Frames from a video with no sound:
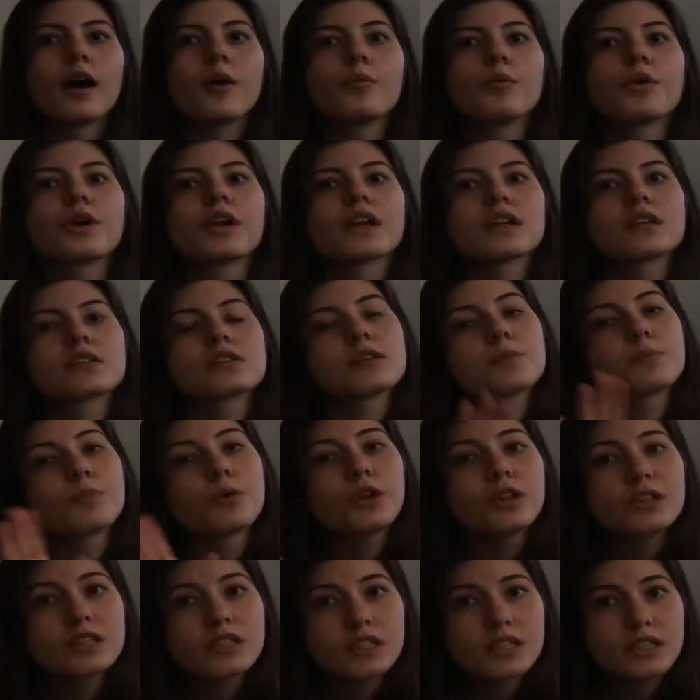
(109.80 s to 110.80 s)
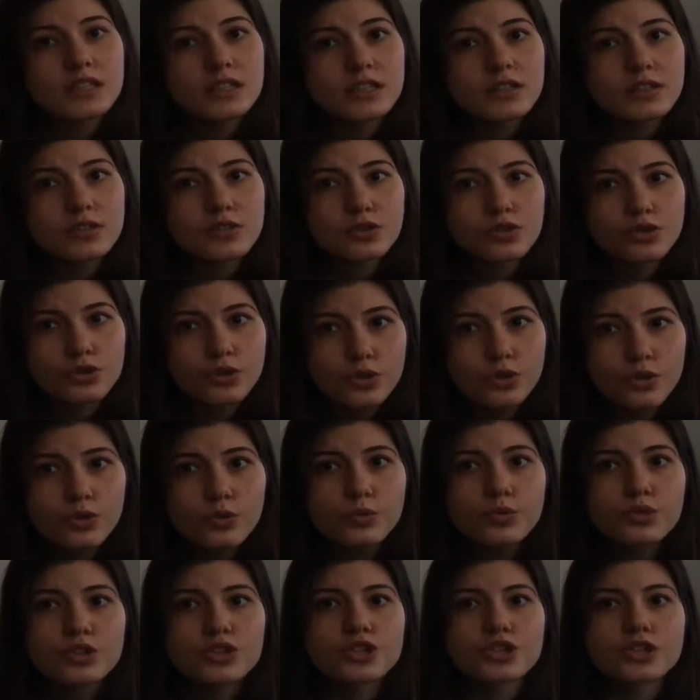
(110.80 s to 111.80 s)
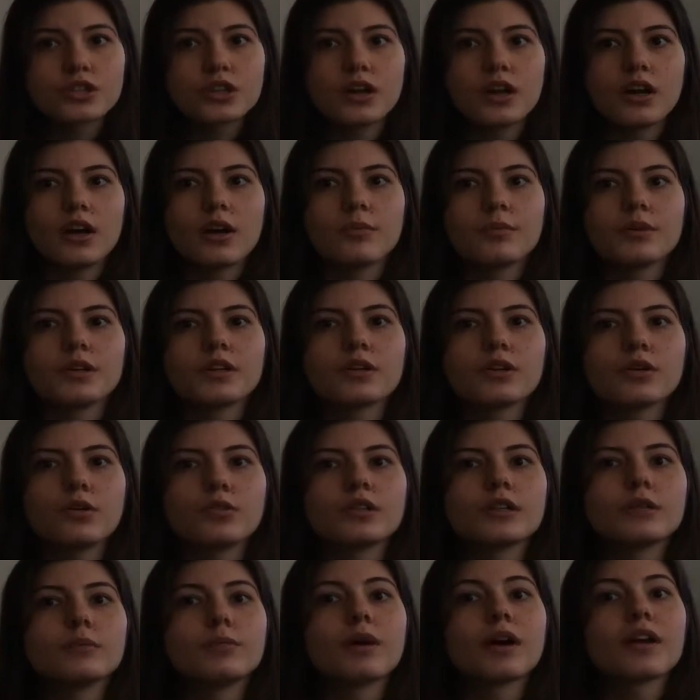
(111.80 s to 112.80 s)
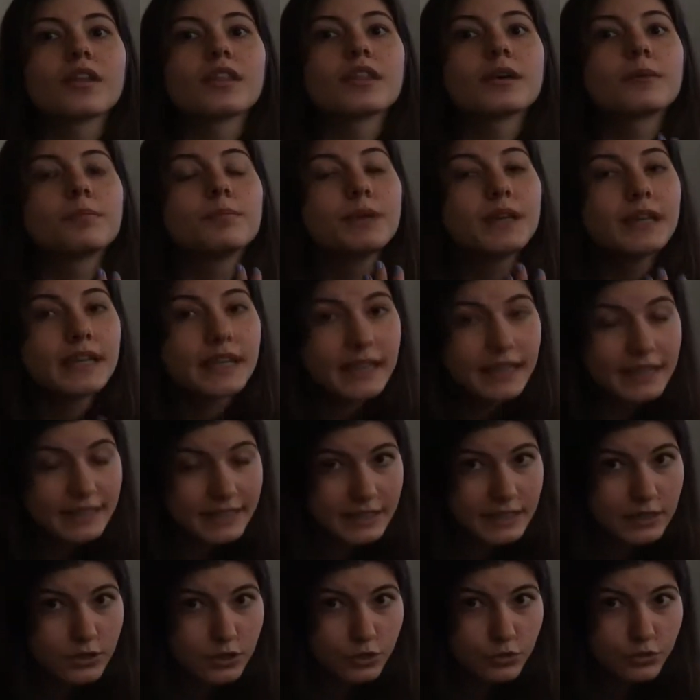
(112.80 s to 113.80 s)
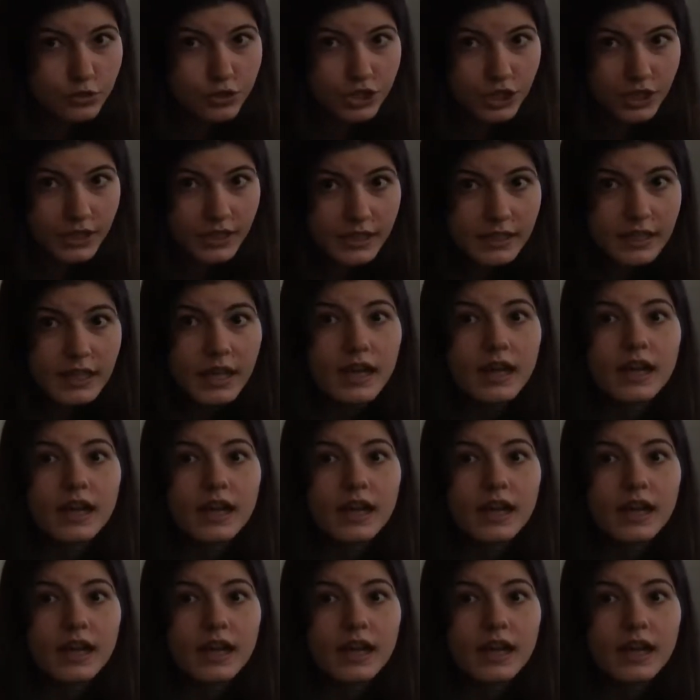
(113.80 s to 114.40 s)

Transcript: Whereas the polycystin 2, which encoded by the PKD2 gene,